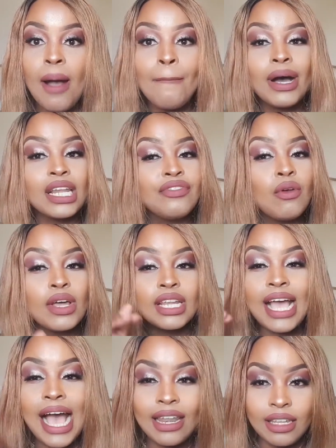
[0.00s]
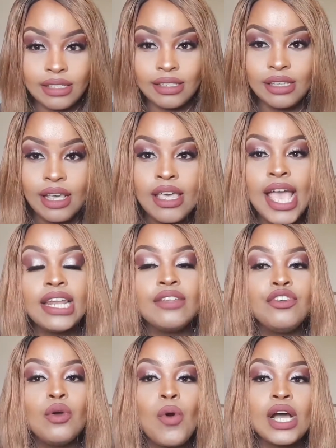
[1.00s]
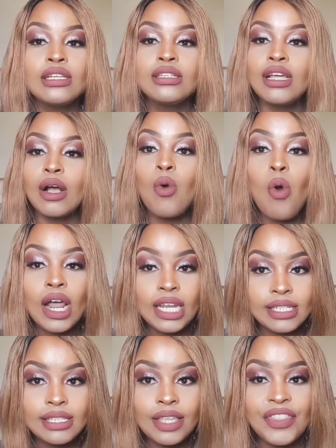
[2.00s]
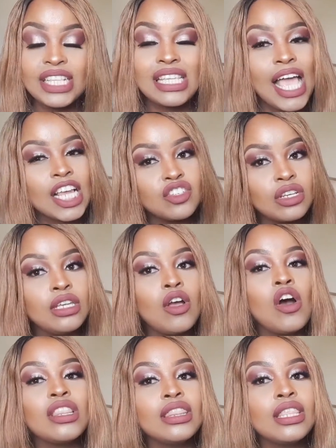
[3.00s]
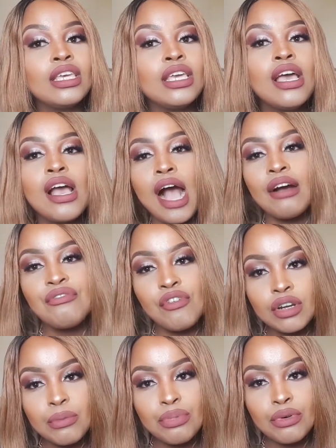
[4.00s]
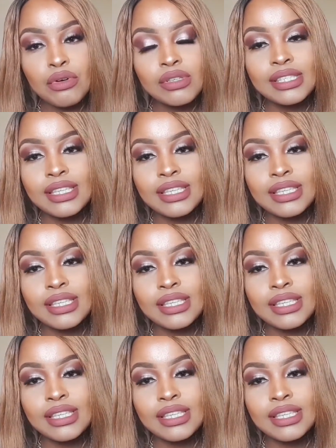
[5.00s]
but if you want colors and if you want a quality that's actually on the affordable